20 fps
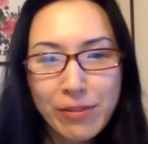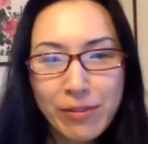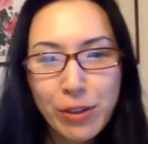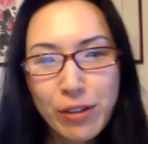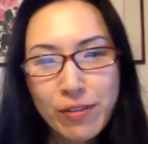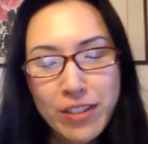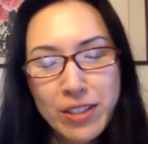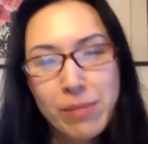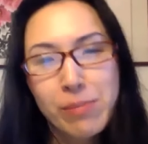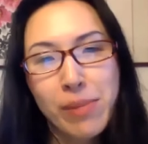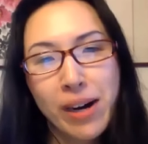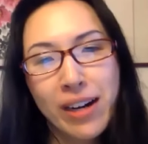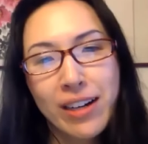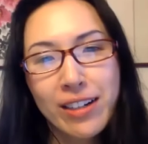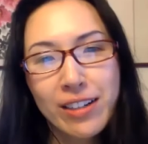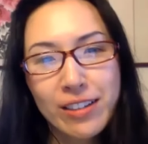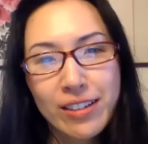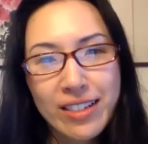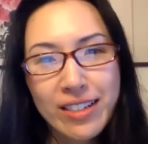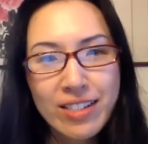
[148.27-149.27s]
view of
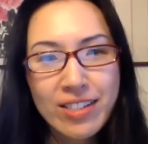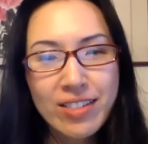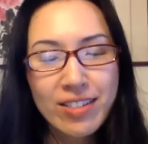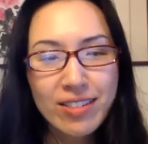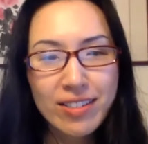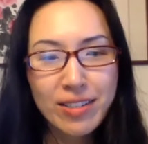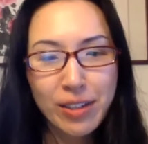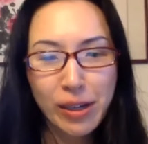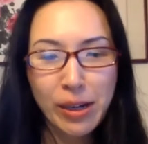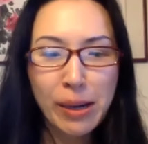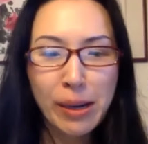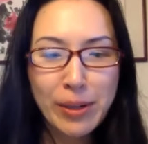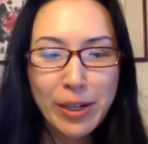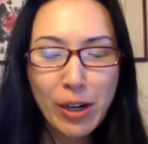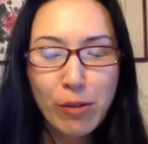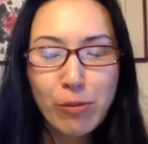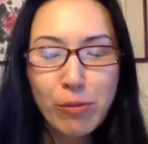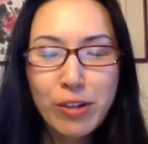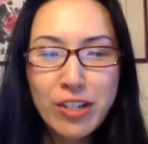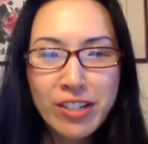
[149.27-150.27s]
SynBio is just,
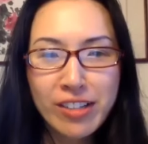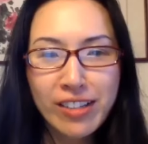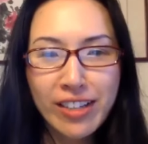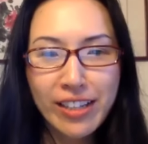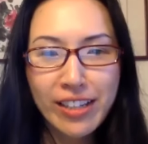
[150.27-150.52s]
originally